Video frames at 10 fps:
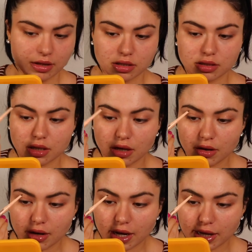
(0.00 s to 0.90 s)

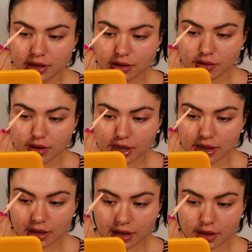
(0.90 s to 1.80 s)
So I don't
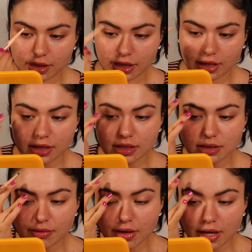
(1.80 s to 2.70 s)
like the thickness
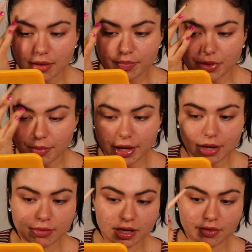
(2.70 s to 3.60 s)
of it. The
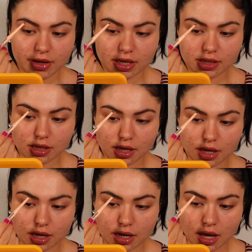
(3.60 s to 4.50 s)
pigment of it is
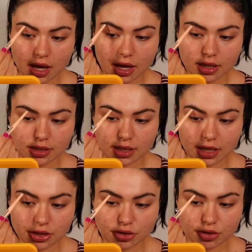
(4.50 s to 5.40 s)
good. It's a
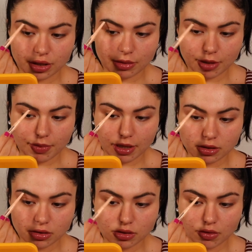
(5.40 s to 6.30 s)
nice creamy
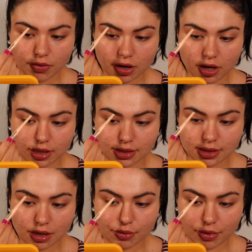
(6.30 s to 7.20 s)
pencil so far. It's
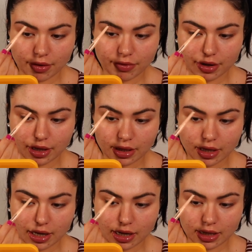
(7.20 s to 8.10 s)
not rough or
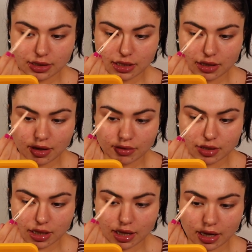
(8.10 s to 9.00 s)
anything. And I didn't even have
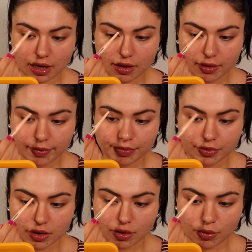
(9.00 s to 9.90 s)
to, like,
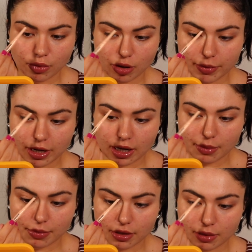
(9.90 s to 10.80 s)
warm it
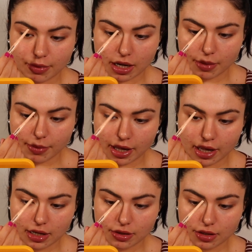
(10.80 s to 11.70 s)
up on the back of my
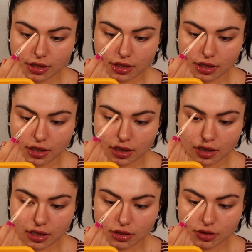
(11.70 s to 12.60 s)
hand or anything.
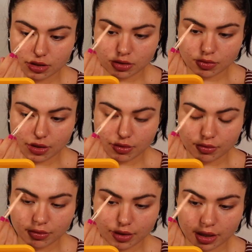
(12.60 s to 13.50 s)
I literally just went
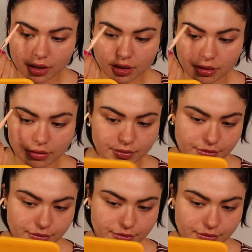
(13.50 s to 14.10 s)
right in.